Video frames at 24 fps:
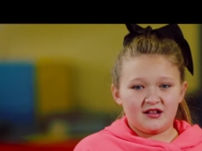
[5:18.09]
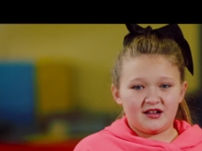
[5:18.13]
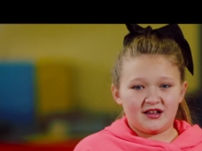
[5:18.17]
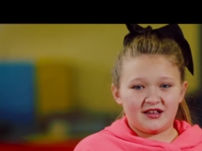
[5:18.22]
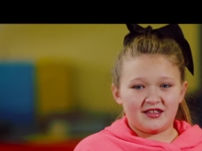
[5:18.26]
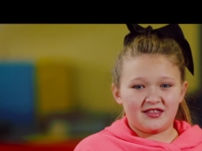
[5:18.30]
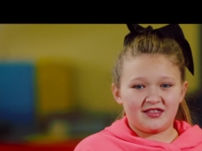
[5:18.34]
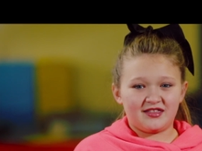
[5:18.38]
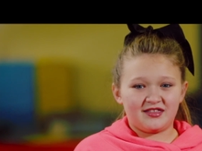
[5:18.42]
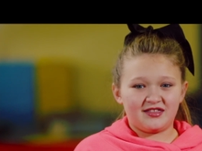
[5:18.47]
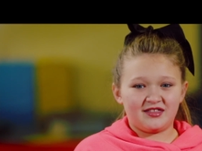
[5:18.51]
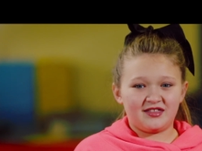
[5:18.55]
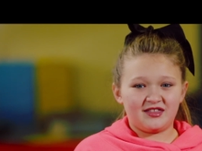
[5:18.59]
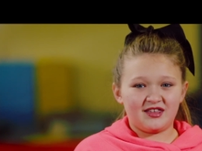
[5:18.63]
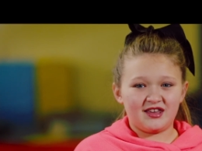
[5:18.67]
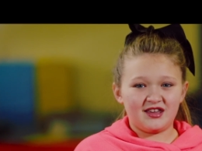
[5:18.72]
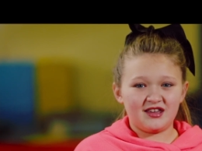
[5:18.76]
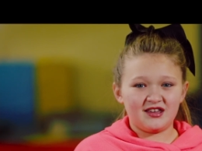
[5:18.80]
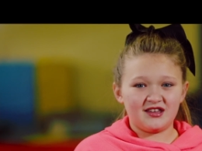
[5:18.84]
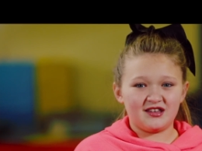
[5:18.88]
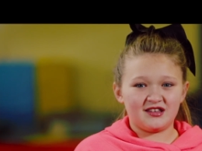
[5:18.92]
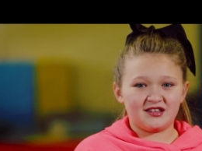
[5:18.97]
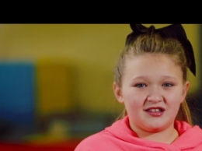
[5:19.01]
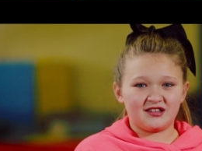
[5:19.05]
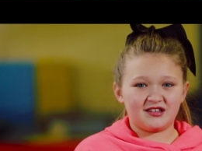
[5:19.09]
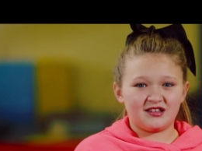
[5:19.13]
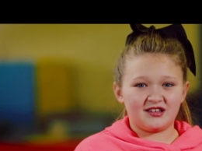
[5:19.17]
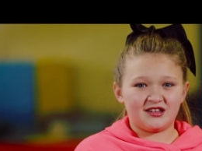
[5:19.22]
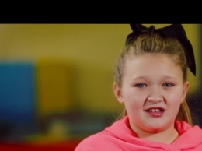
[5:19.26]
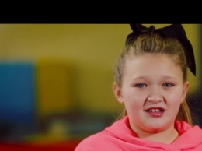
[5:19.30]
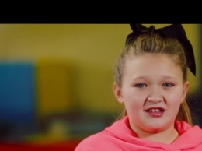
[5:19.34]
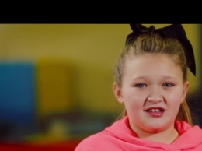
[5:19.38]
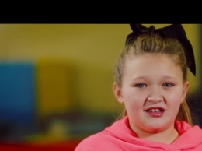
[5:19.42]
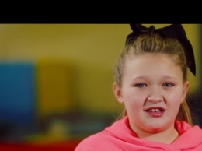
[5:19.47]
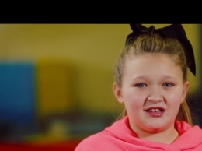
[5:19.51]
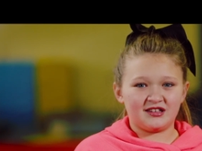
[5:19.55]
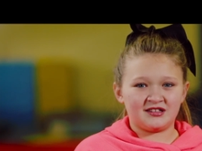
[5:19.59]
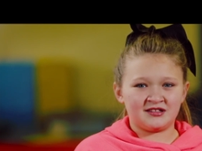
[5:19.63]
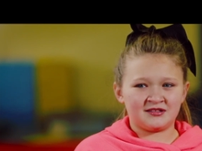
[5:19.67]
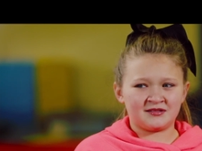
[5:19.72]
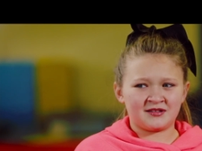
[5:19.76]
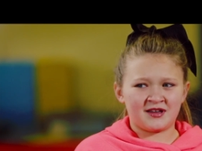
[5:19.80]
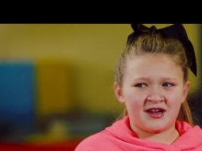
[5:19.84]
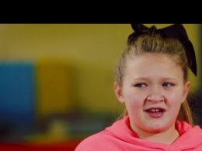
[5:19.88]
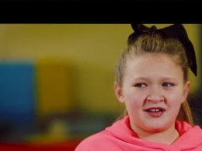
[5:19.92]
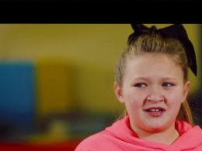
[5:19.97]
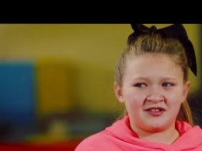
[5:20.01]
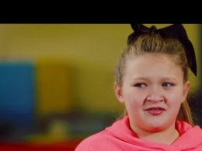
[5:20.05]
I think it's
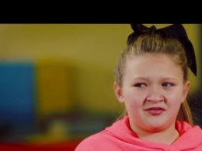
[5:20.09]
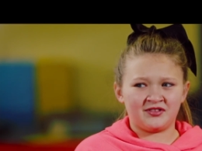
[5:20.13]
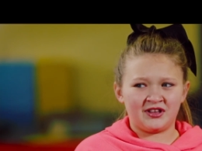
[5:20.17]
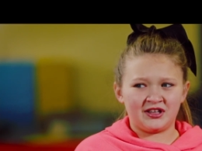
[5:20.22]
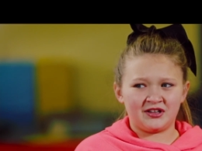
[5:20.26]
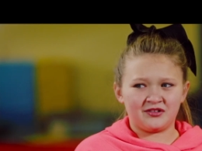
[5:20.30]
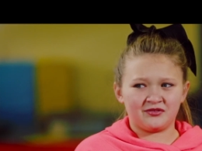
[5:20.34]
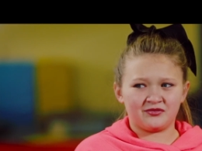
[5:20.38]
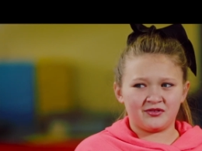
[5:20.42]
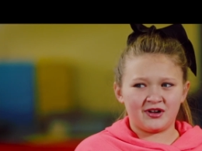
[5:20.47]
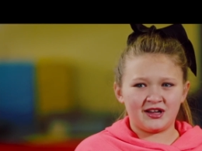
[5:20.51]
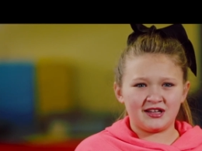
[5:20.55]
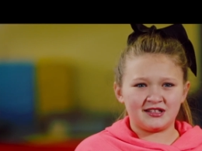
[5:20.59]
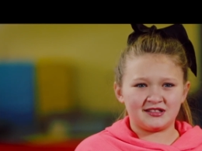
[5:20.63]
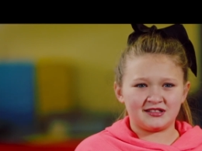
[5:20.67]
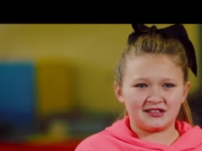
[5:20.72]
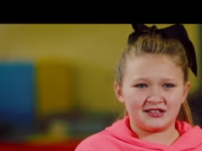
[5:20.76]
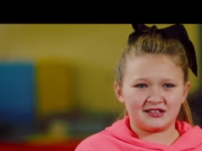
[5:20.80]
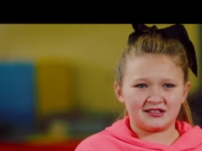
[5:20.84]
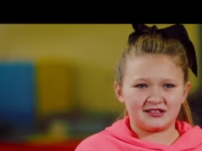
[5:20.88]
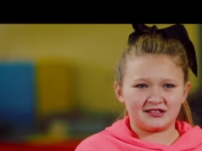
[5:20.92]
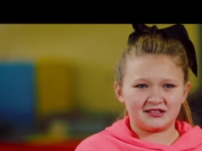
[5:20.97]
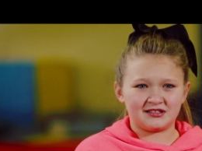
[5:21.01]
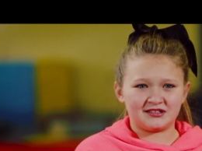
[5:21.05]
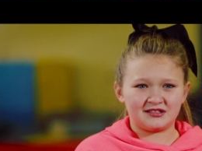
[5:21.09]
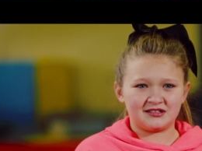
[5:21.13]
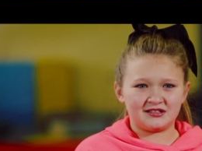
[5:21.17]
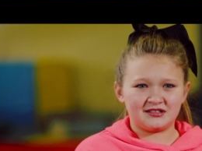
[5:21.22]
kind of like racist,